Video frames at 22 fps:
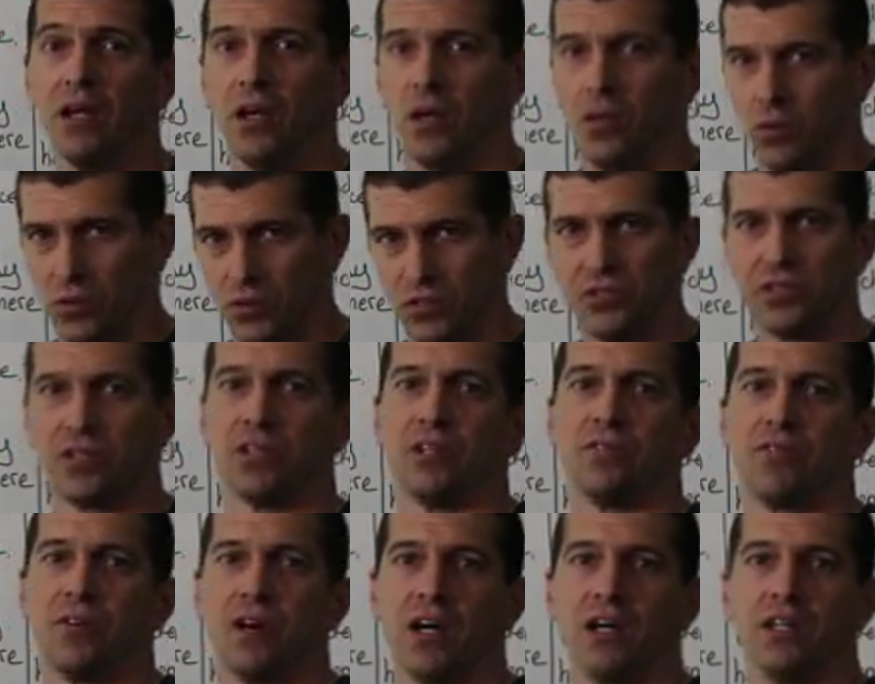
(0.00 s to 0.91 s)
What you're going
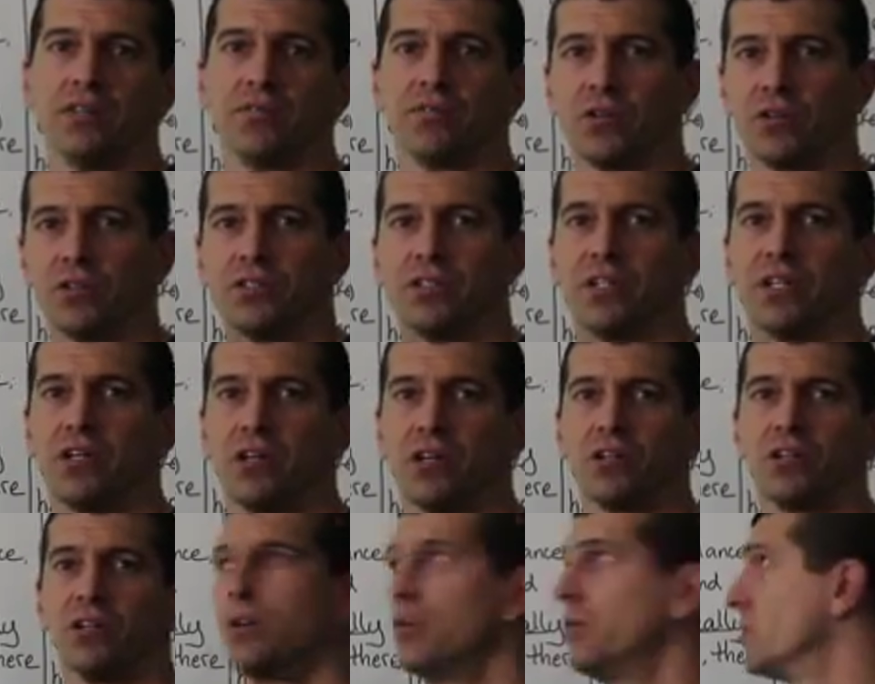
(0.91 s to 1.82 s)
to find, first thing on
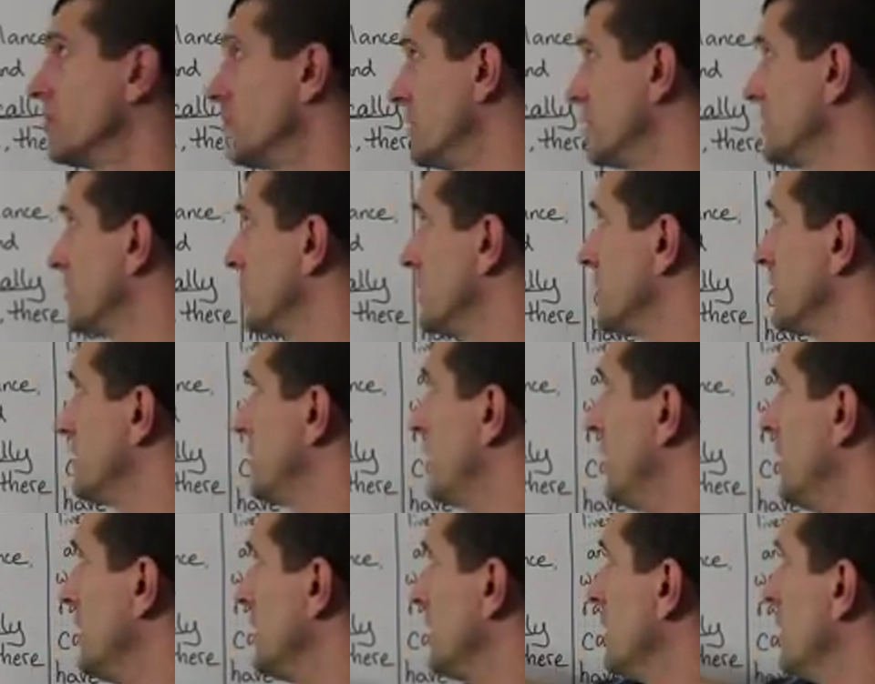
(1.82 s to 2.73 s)
Google, it's going to
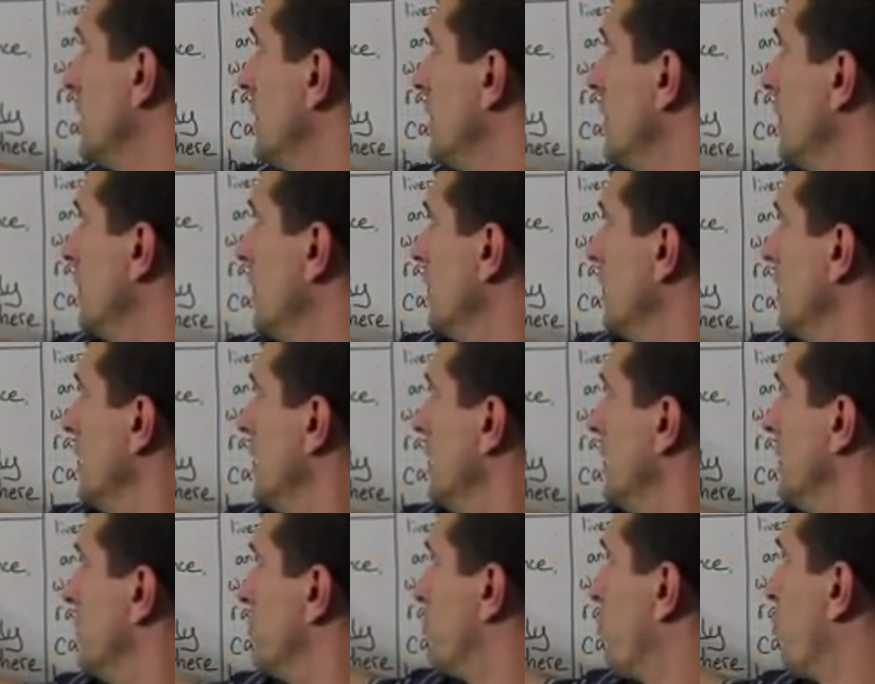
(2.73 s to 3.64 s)
say,
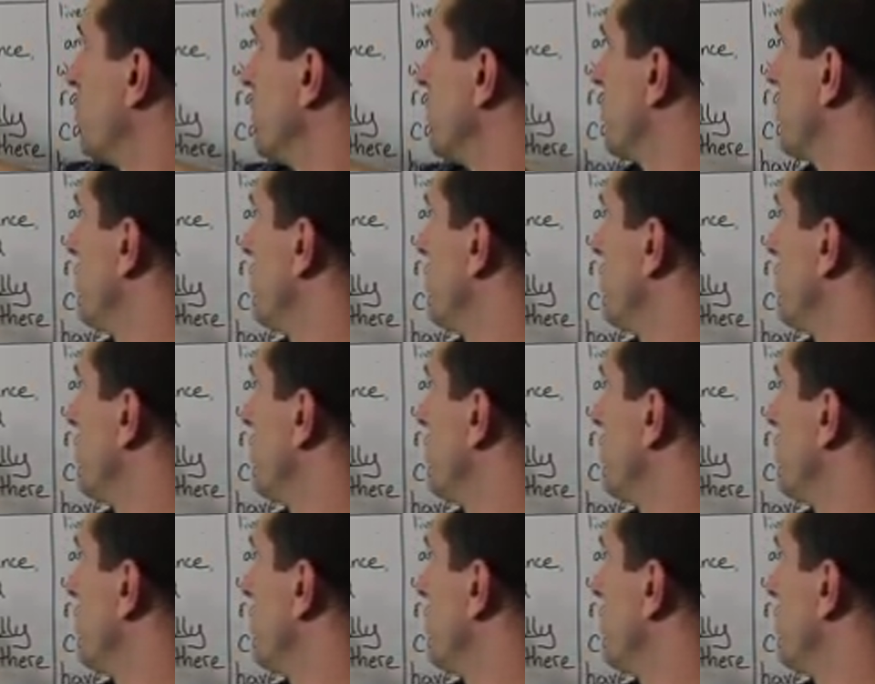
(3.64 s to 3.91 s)
important for